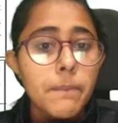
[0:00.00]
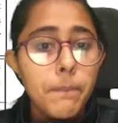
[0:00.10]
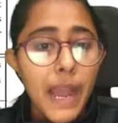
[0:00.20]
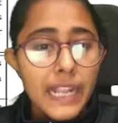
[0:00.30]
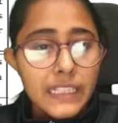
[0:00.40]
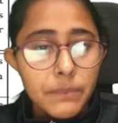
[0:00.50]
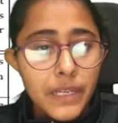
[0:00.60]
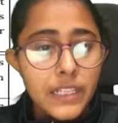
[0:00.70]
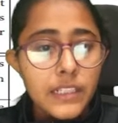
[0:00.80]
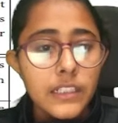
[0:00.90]
by the
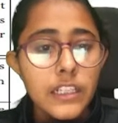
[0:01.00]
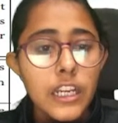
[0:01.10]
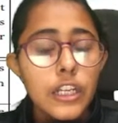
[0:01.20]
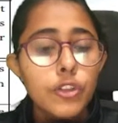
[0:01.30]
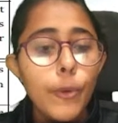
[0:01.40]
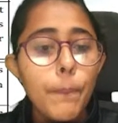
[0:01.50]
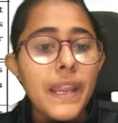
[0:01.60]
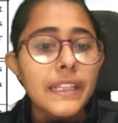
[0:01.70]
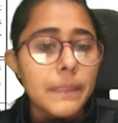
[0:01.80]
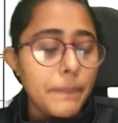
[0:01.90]
maker to
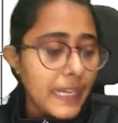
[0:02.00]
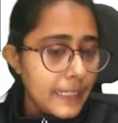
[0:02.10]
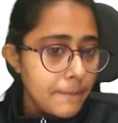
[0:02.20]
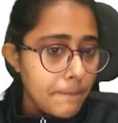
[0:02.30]
pay the payee,